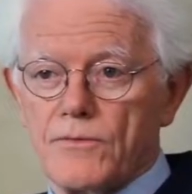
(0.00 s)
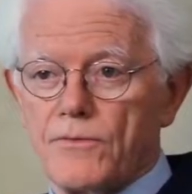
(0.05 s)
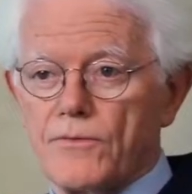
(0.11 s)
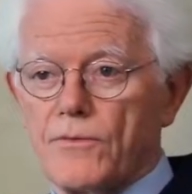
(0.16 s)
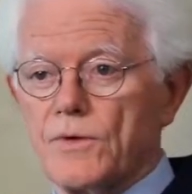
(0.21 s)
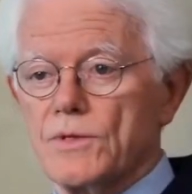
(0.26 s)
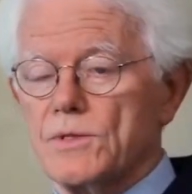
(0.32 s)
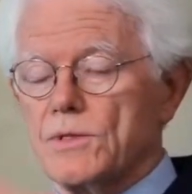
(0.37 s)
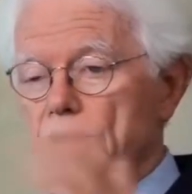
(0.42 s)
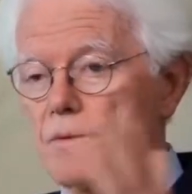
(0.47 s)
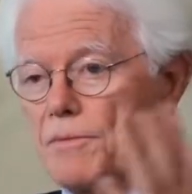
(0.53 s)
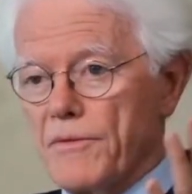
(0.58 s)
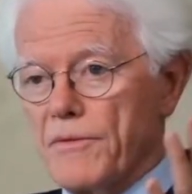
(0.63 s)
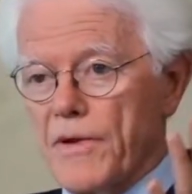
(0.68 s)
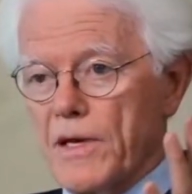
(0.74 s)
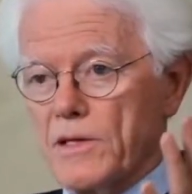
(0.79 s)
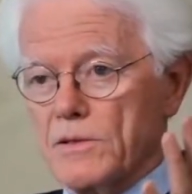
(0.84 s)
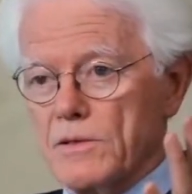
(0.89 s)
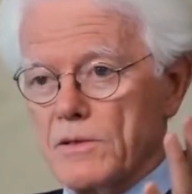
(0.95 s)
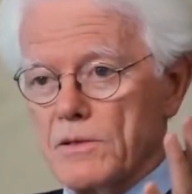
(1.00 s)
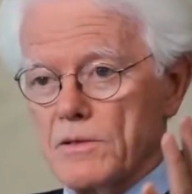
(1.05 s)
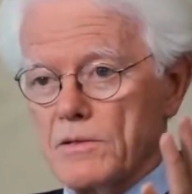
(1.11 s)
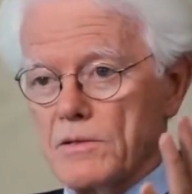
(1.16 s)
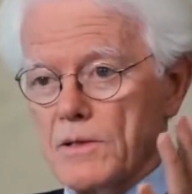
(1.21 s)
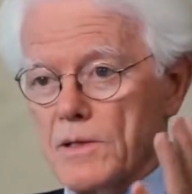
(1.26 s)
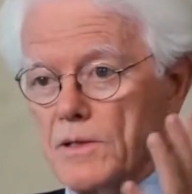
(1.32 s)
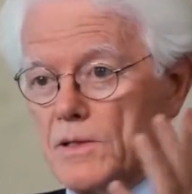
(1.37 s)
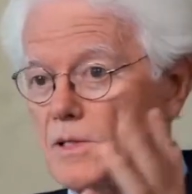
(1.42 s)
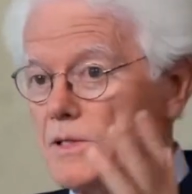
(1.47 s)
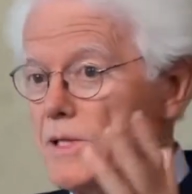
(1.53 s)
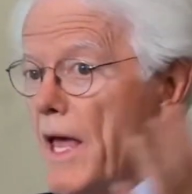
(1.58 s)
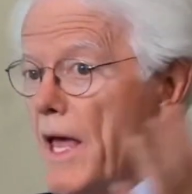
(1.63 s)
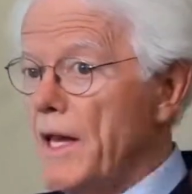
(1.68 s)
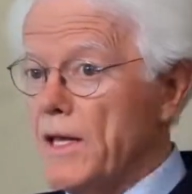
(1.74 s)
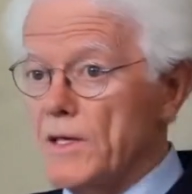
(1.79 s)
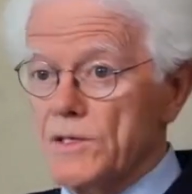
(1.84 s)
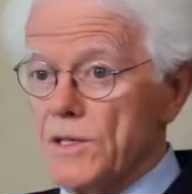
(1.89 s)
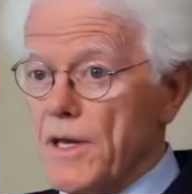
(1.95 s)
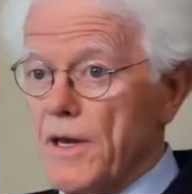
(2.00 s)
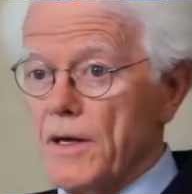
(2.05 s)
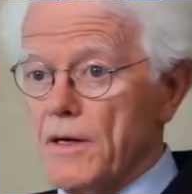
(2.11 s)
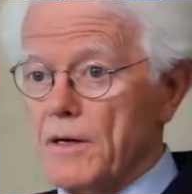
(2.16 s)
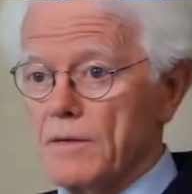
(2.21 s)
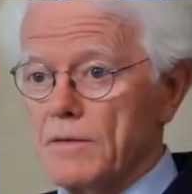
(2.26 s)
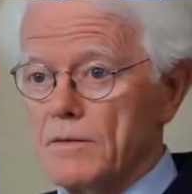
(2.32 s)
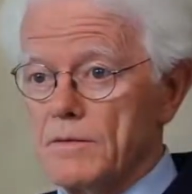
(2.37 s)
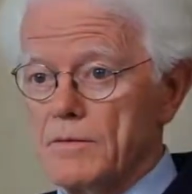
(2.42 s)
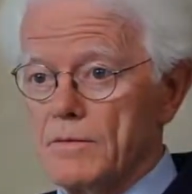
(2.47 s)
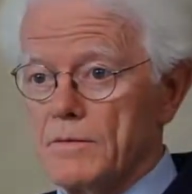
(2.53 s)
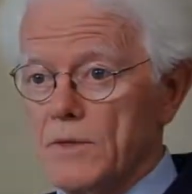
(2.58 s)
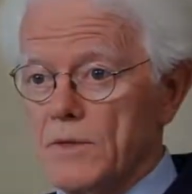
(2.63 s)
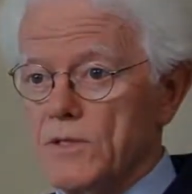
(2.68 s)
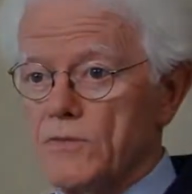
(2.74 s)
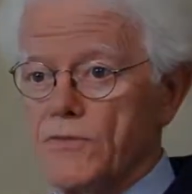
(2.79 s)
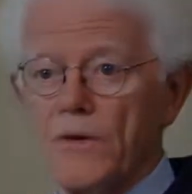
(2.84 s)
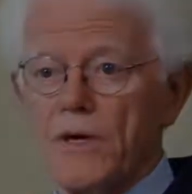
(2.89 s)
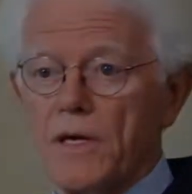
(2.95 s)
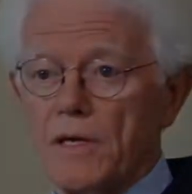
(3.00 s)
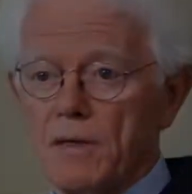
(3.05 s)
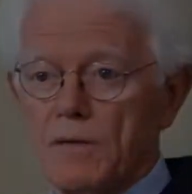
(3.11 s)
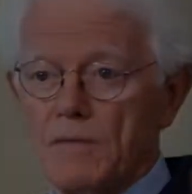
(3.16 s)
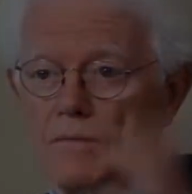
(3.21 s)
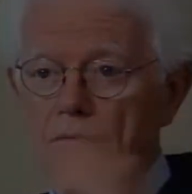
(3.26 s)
versus the professional. The data is there. It's free.